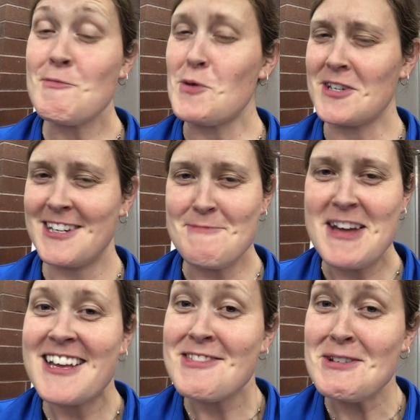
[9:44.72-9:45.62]
we're going to
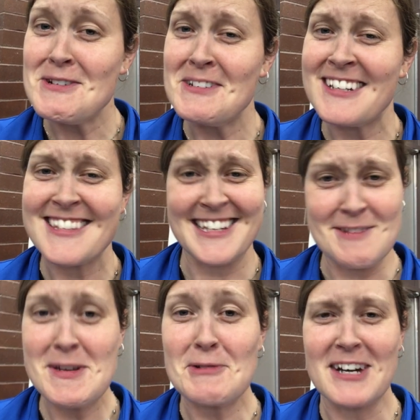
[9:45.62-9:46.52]
make it through and it's going
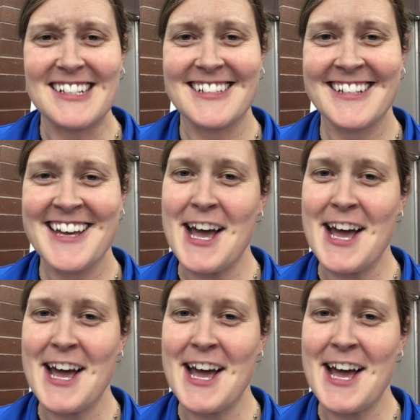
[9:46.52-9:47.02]
to be great.